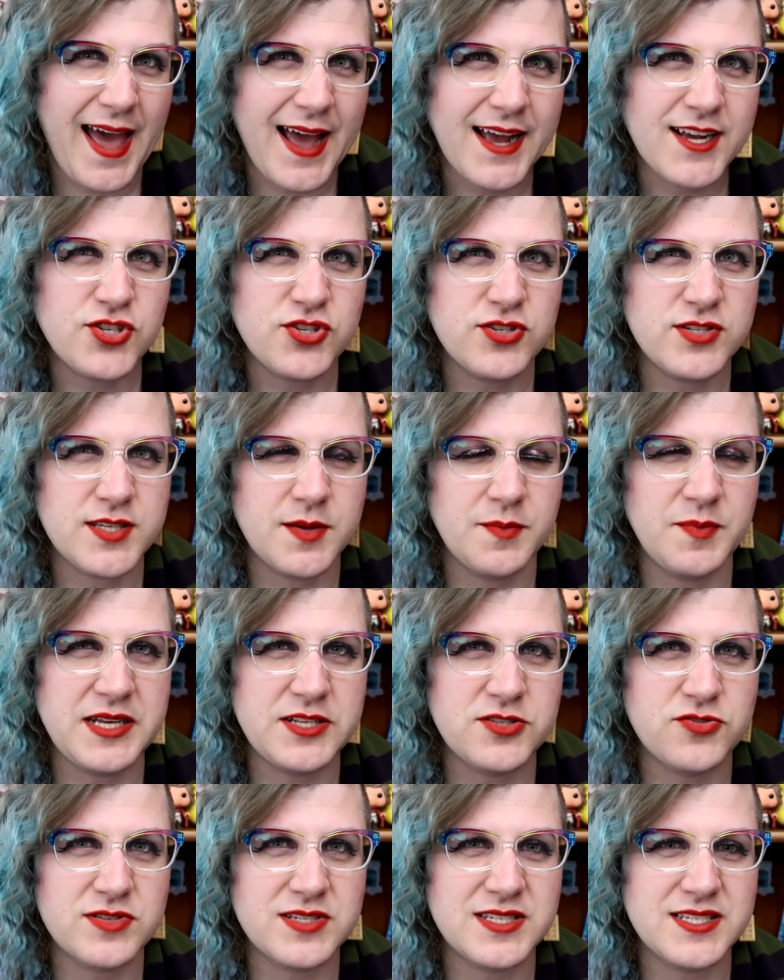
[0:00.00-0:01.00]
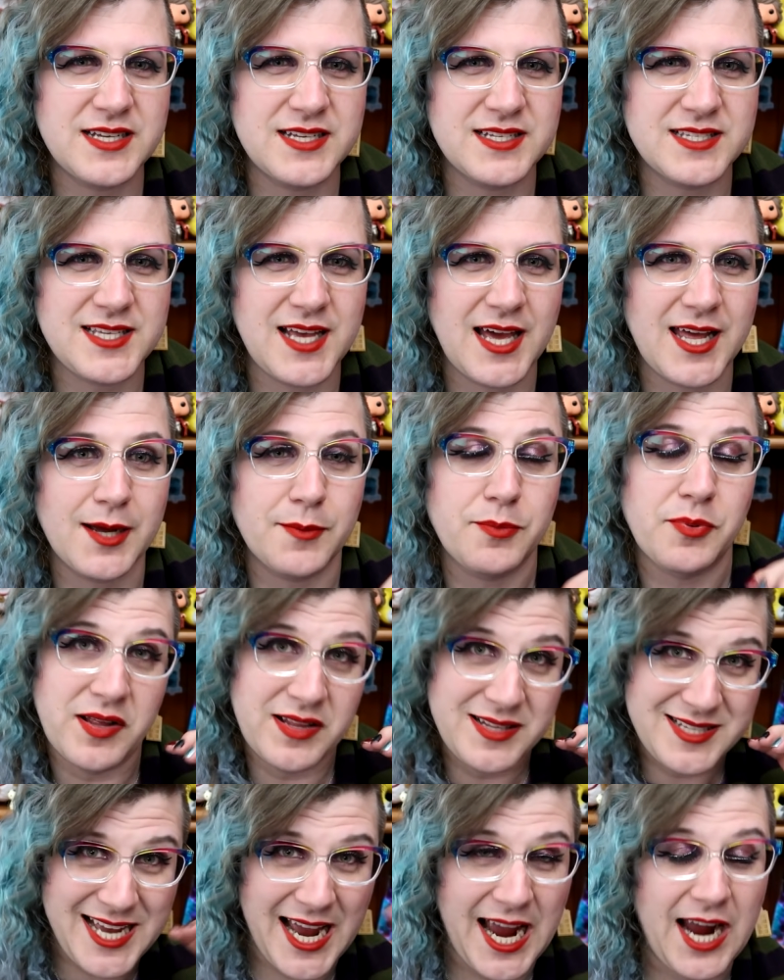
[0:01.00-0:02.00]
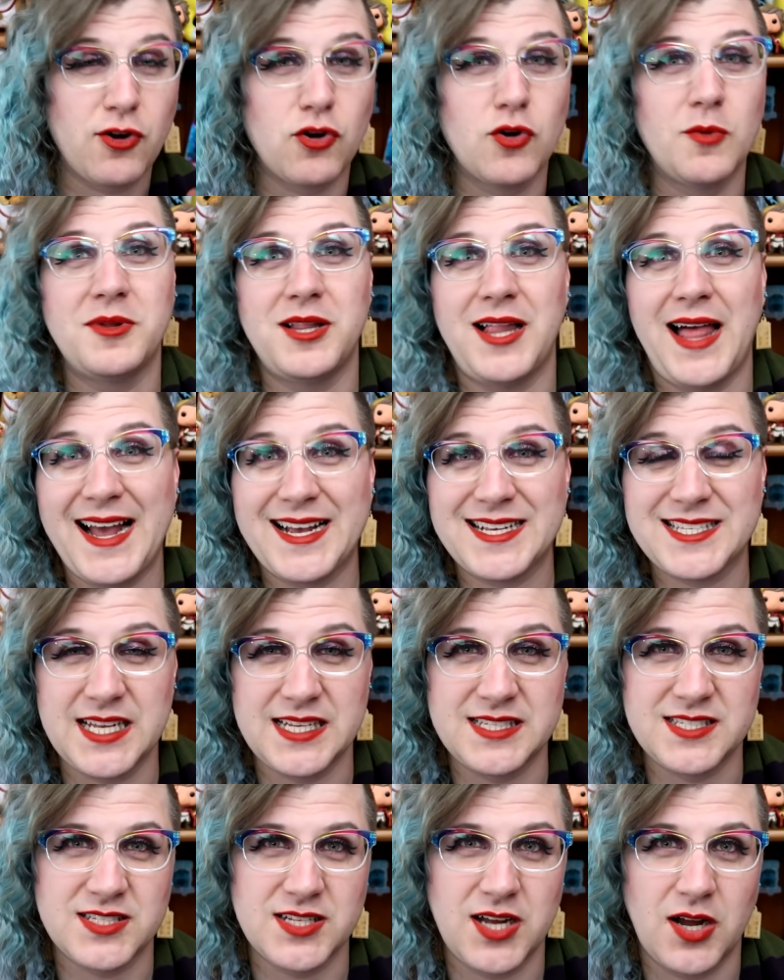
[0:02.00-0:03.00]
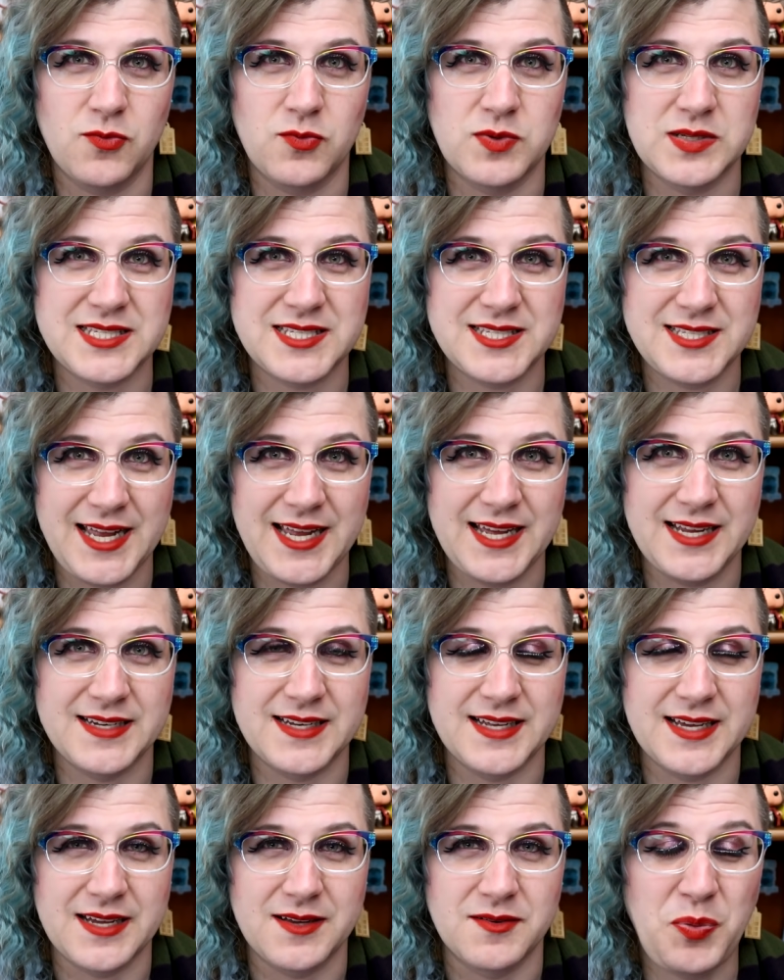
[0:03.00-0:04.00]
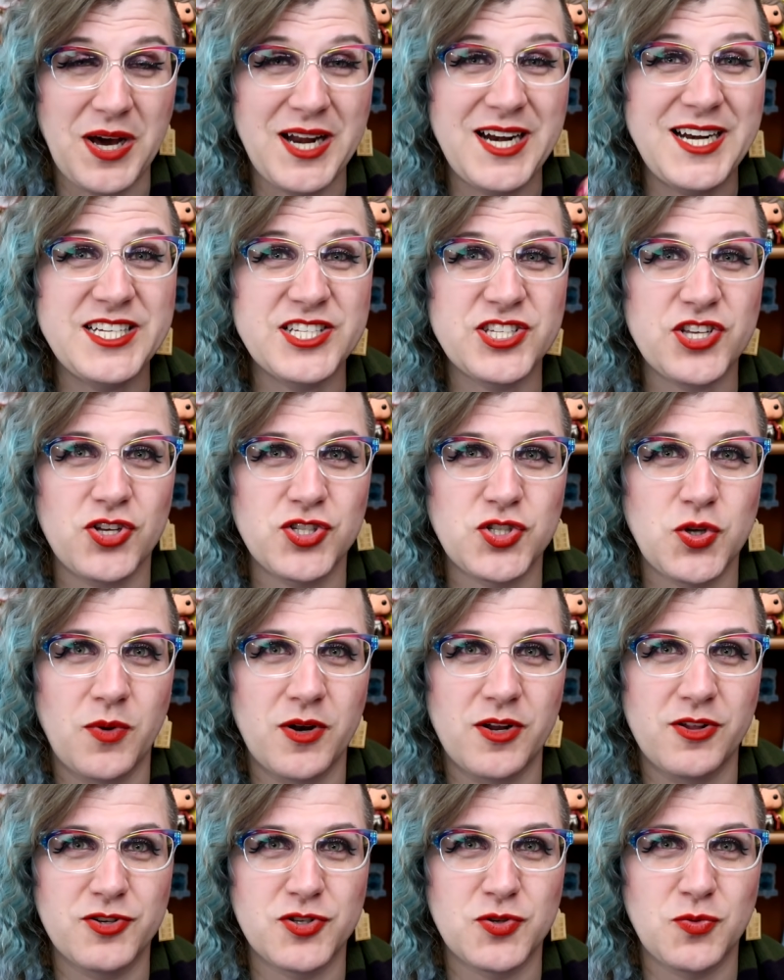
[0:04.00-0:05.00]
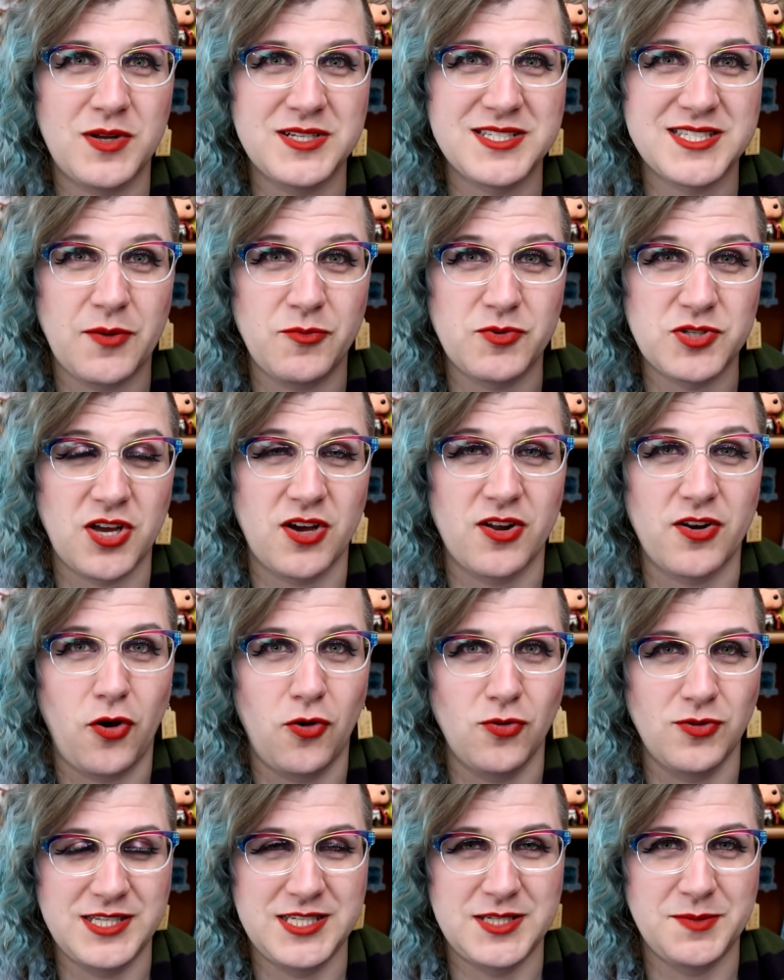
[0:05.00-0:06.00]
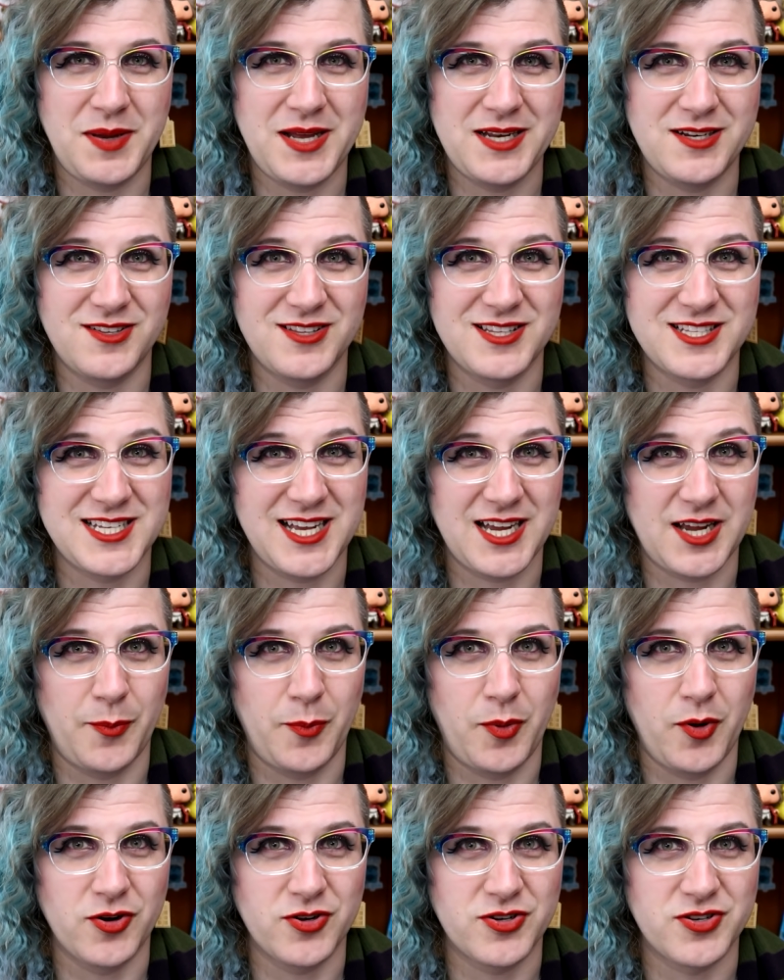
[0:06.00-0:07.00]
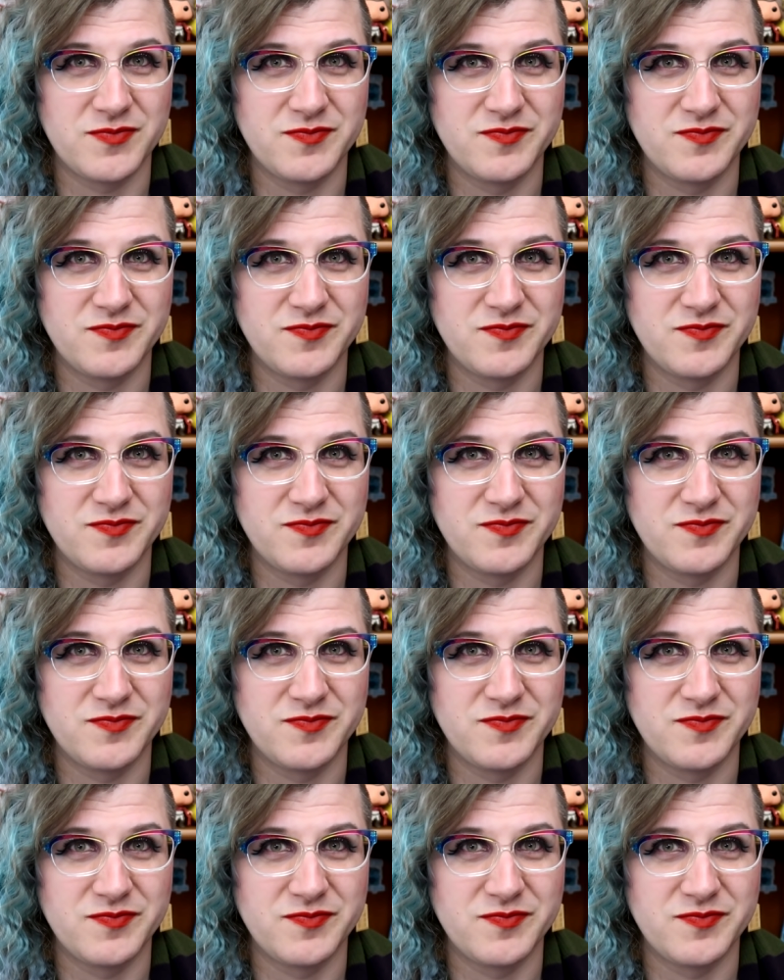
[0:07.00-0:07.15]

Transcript: Actually, some interesting setup. Terrible accents notwithstanding. But it is also one of those ones that was going to wholly depend on the second part.